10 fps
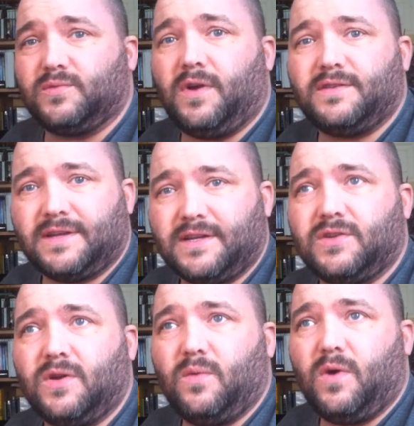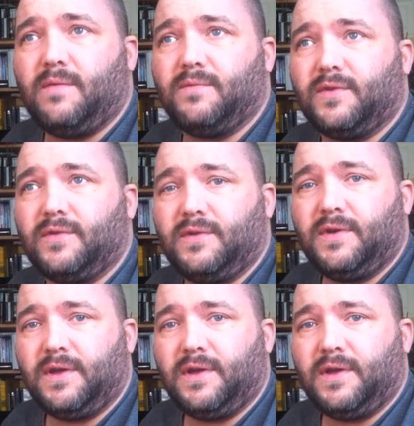ones, I can do a Womble.